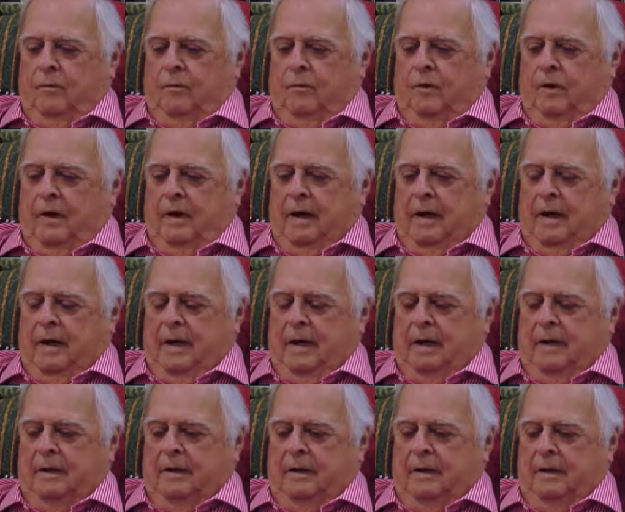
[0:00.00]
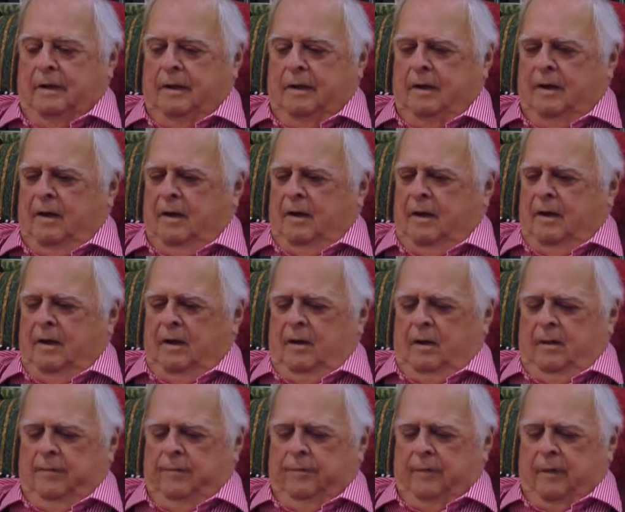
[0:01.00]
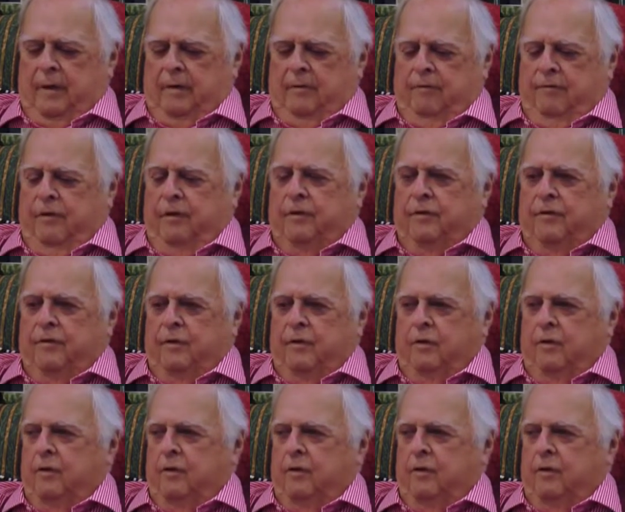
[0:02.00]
we had, first few